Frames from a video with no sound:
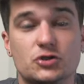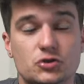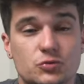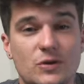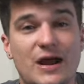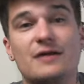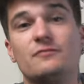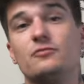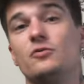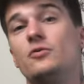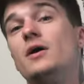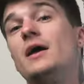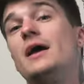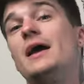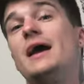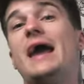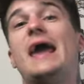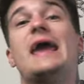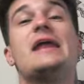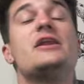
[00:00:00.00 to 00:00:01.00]
travel
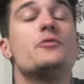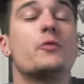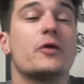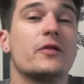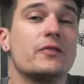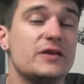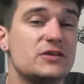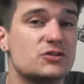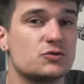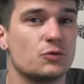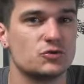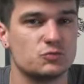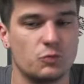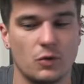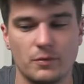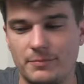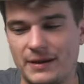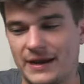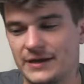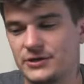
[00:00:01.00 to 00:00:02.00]
and you wanna lean towards
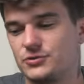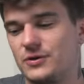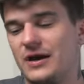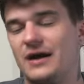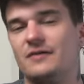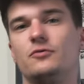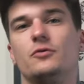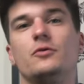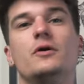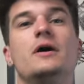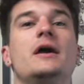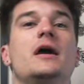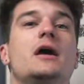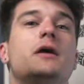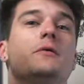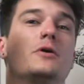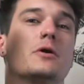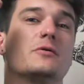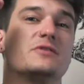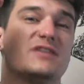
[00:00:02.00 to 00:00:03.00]
one bag travel, it
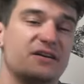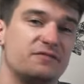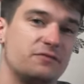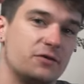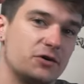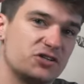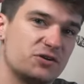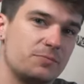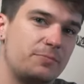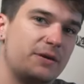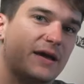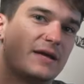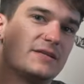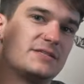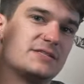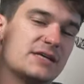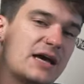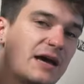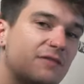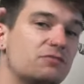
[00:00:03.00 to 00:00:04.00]
would go Diversion
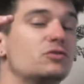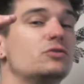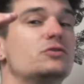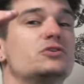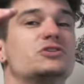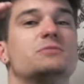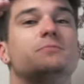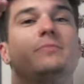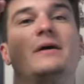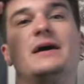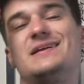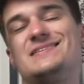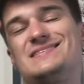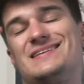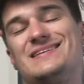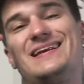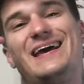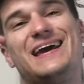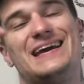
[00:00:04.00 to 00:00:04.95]
pants, Evolution pants, and then